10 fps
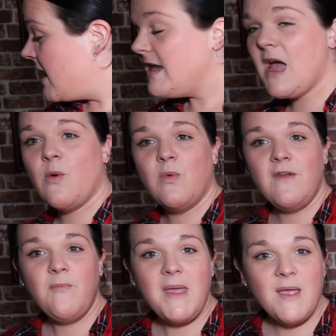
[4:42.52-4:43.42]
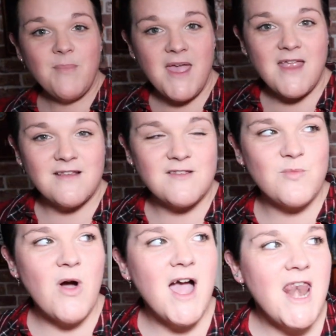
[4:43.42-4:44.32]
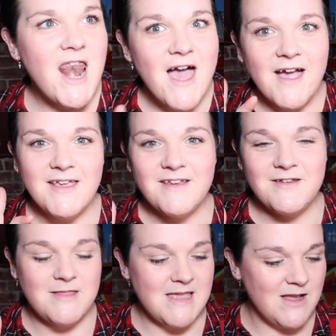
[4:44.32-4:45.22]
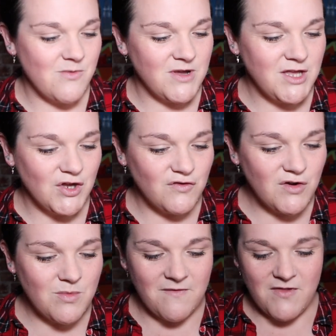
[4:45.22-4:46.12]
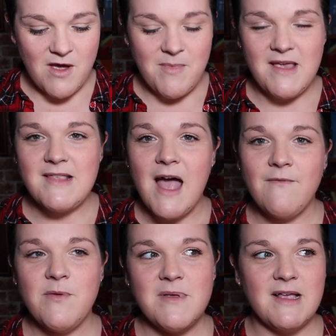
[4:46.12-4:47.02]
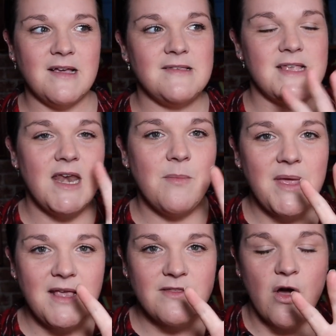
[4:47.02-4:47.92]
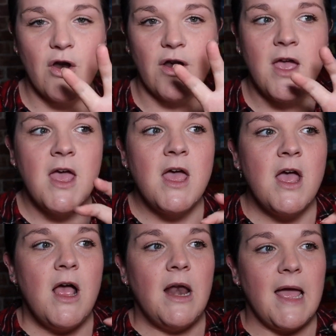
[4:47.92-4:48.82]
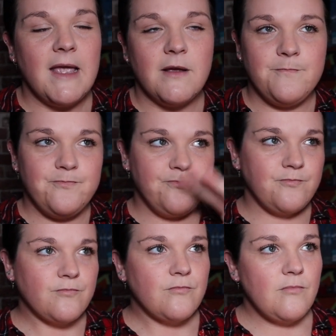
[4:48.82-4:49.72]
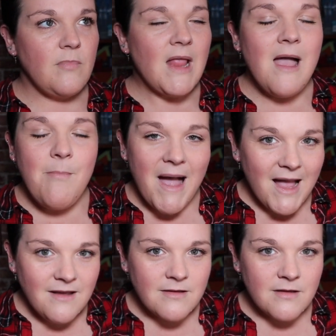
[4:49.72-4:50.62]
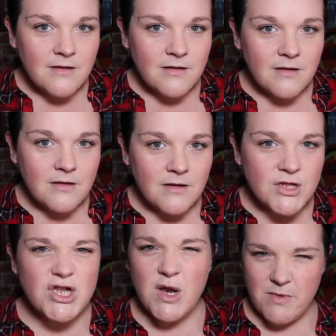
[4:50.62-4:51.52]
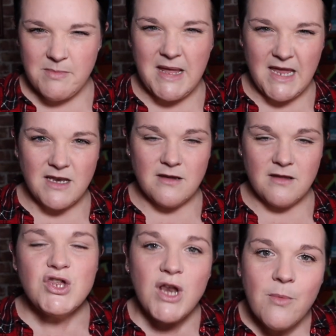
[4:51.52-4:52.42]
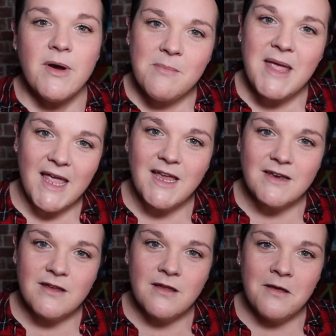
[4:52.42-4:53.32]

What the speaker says: Now with big pins, what I like to think what you can do with them is have them as like a centerpiece on like a bag. Do you know what I mean? Do you know what I mean?